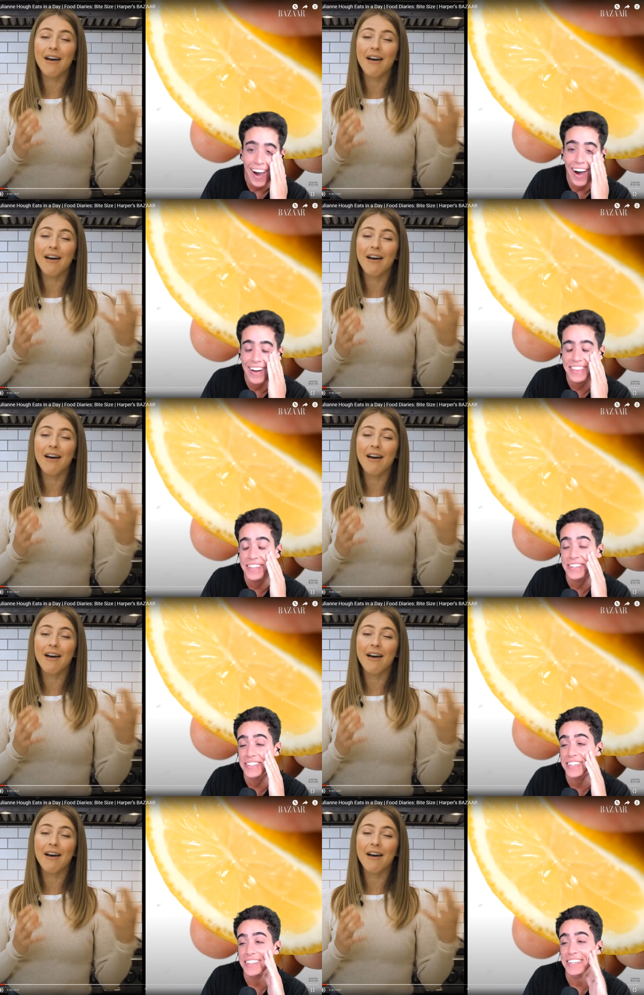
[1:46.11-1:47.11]
Speaker 1: Oh,
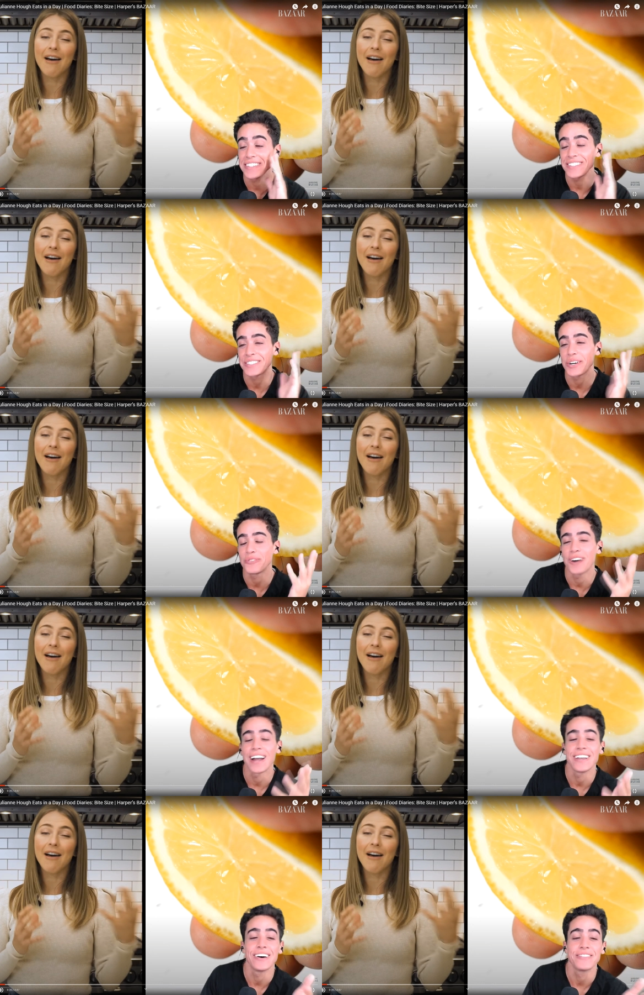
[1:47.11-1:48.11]
these are so fun.
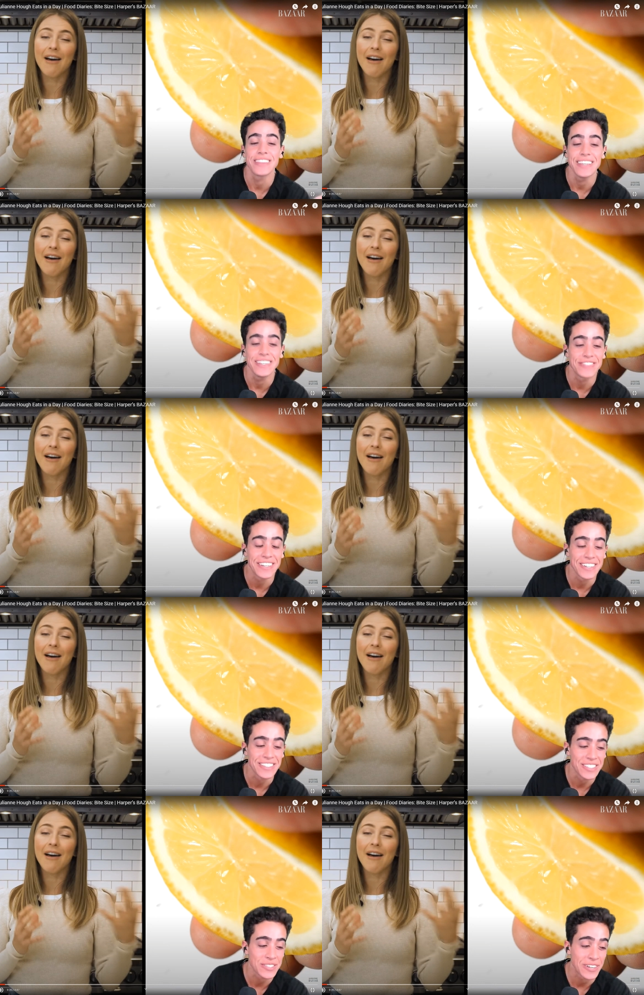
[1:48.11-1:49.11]
I don't know if these
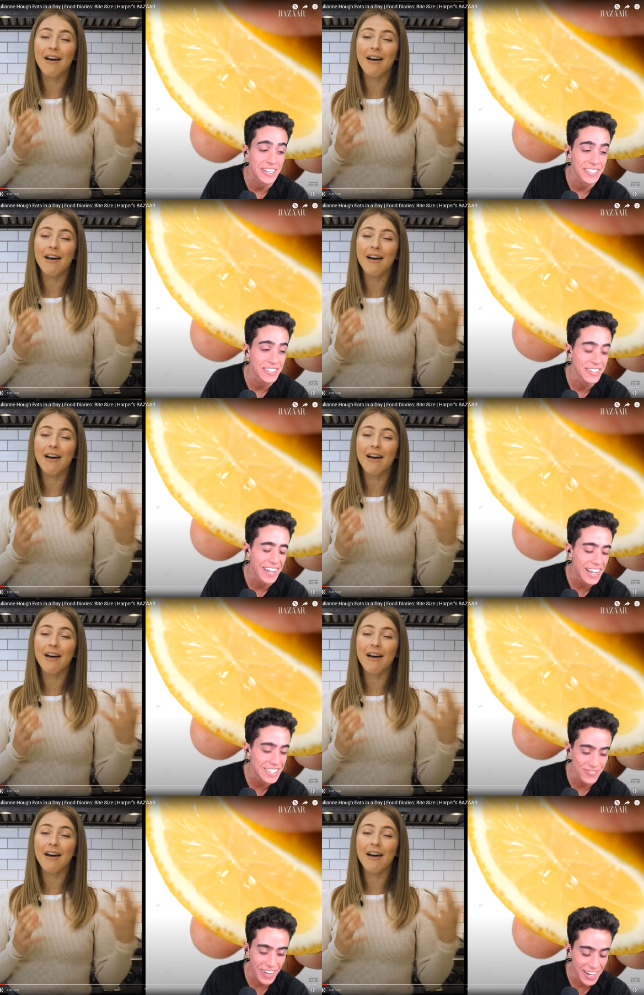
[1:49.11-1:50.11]
videos are as funny to you
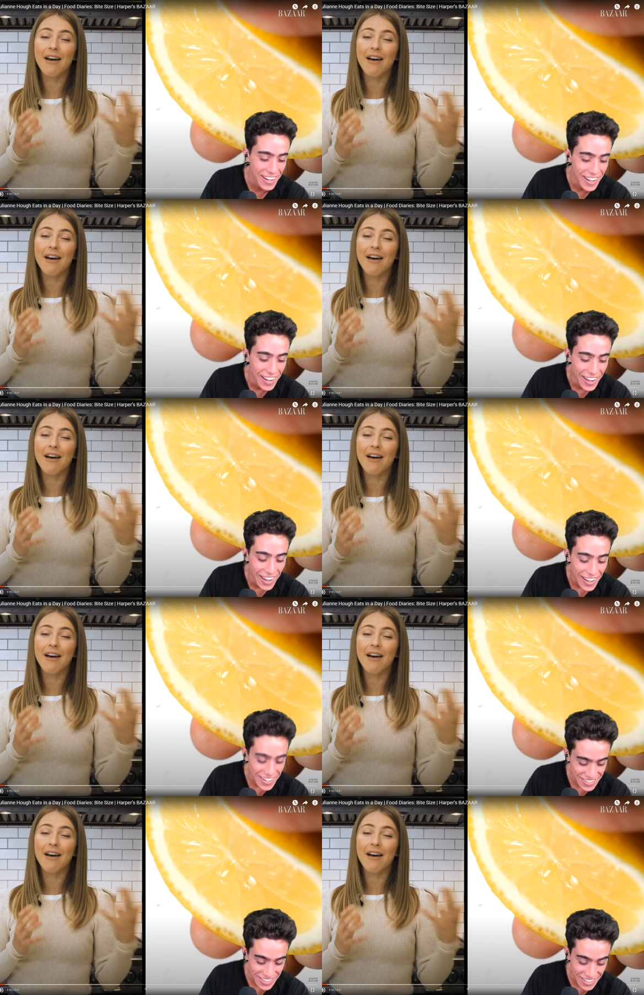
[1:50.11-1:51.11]
guys, but
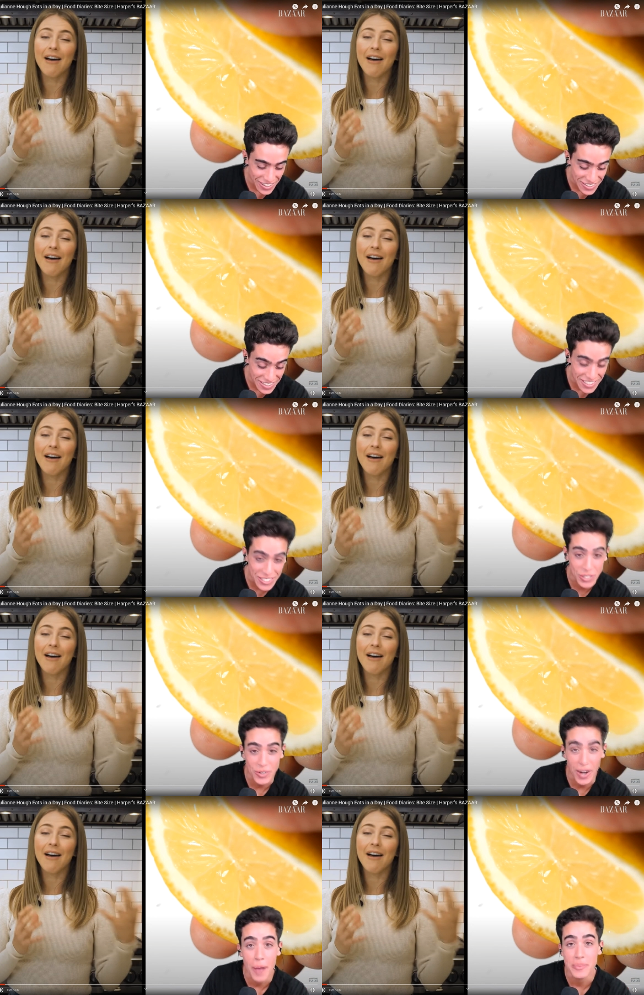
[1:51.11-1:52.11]
she goes to
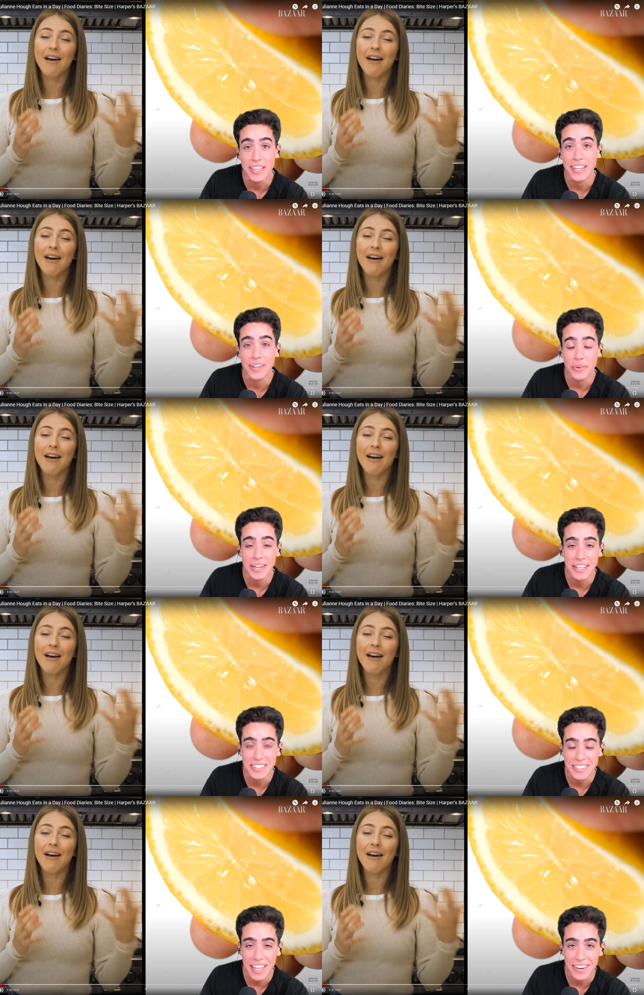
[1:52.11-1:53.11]
describe the
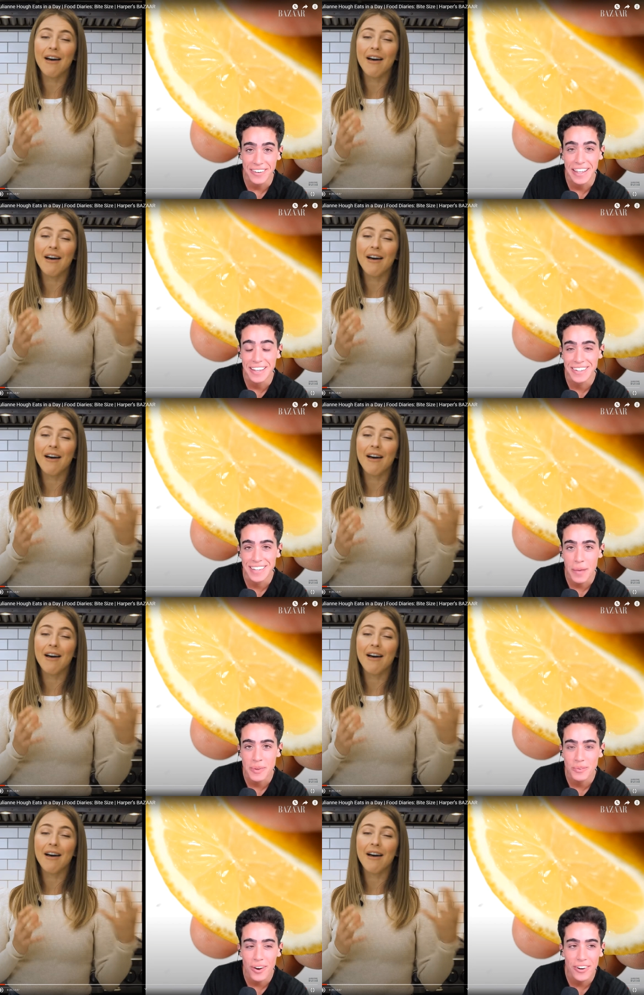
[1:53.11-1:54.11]
ingredients that are in
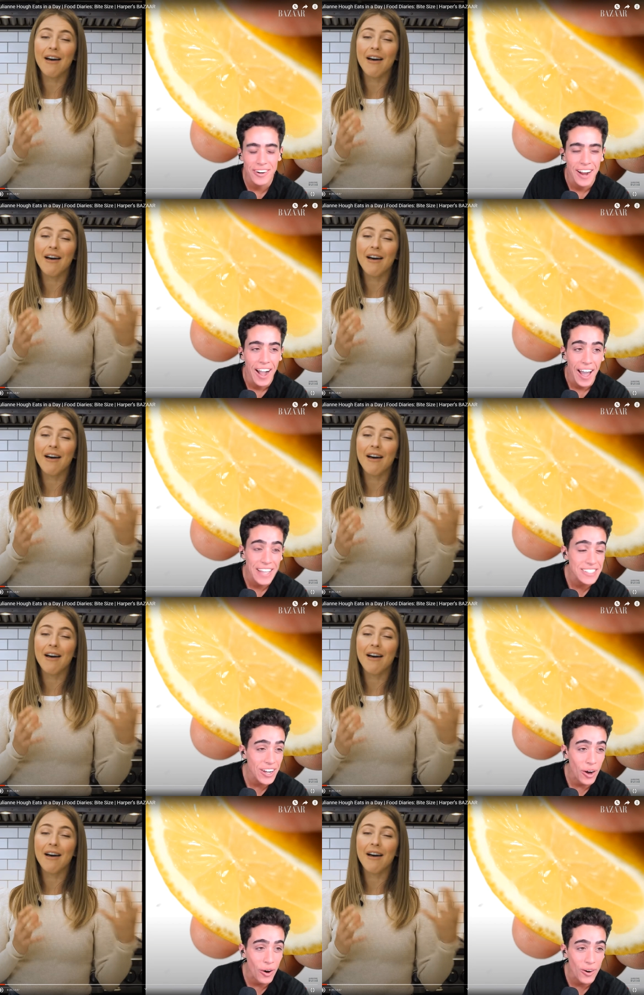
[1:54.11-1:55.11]
lemon water. I did
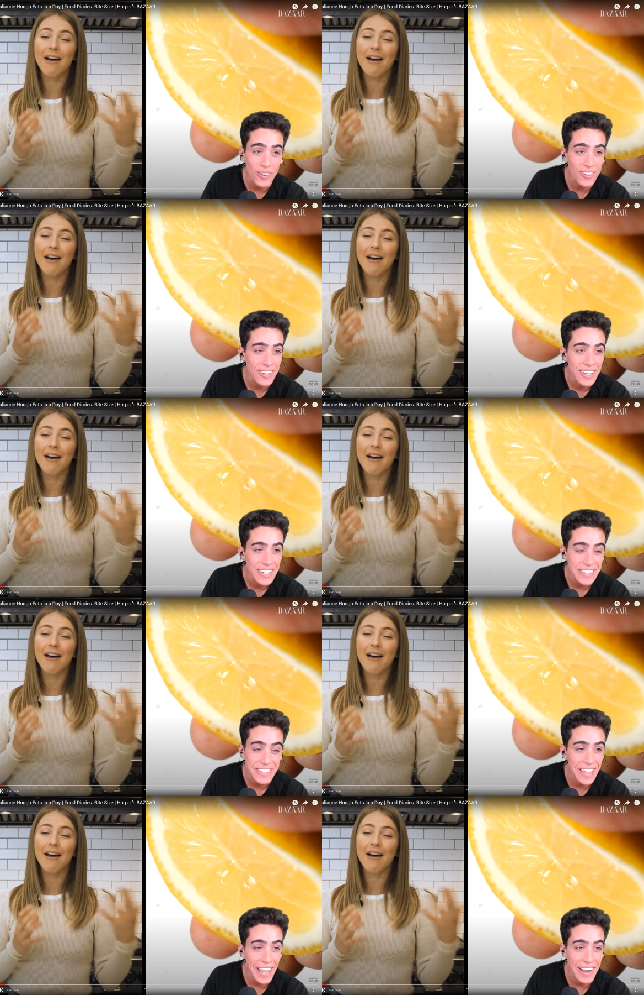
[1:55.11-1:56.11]
a whole
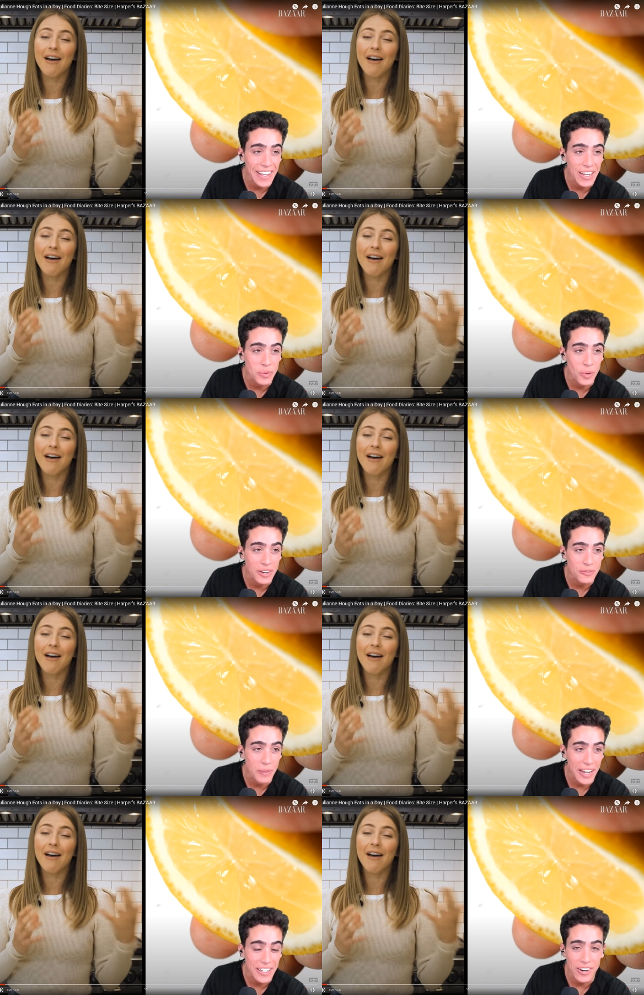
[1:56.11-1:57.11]
skit in one of
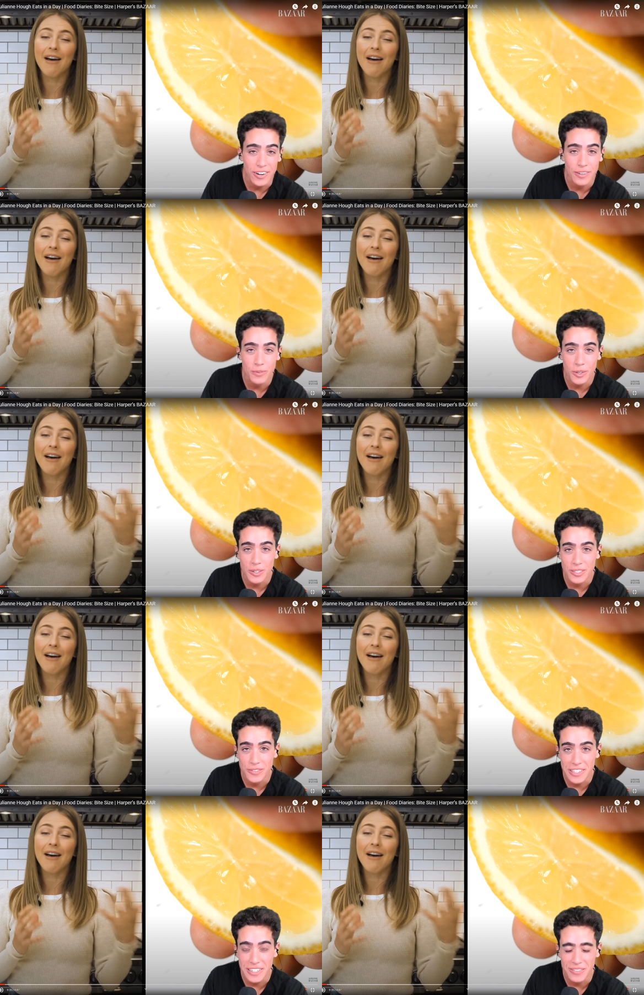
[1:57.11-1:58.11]
my Carnivore Goes
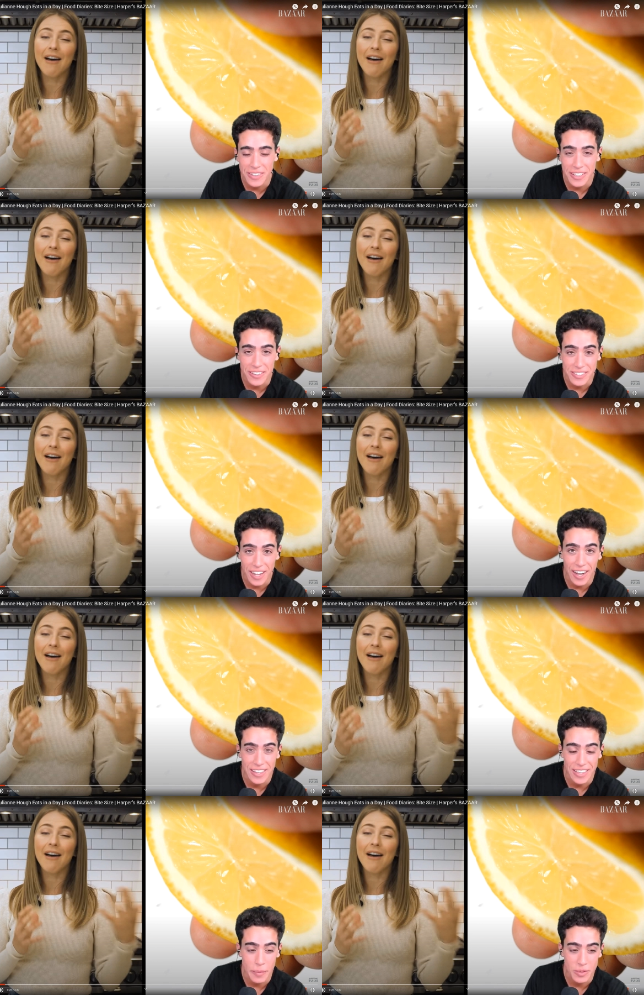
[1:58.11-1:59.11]
Vegan videos
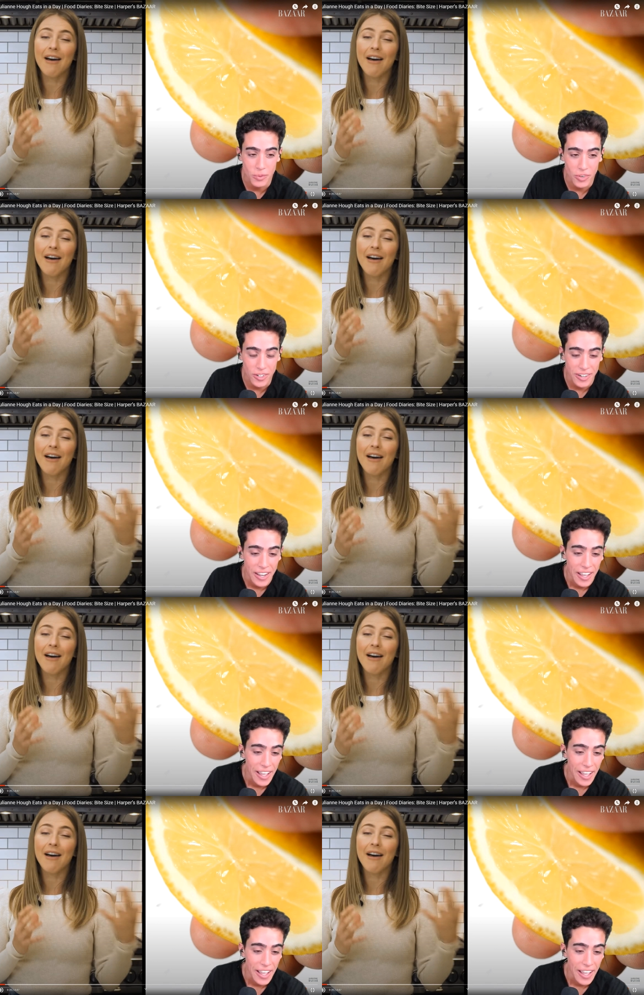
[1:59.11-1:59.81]
on lemon water,